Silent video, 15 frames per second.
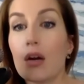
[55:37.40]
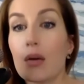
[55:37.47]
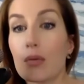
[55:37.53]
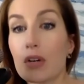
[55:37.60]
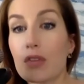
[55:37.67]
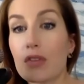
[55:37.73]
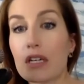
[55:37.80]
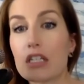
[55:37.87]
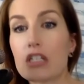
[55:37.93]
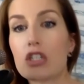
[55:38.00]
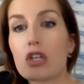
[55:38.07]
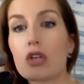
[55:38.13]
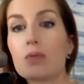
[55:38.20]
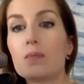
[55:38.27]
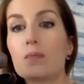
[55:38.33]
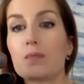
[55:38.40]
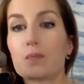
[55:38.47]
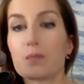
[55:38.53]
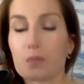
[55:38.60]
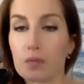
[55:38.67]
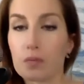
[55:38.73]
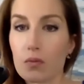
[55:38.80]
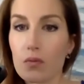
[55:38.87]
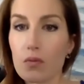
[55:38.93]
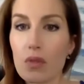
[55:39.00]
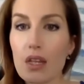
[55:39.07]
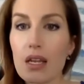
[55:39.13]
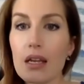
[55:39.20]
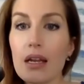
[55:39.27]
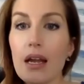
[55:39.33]
Perfect. So
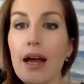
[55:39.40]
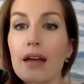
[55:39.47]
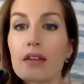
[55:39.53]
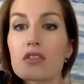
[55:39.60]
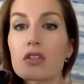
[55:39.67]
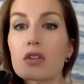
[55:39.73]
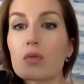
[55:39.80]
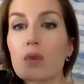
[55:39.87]
Esther,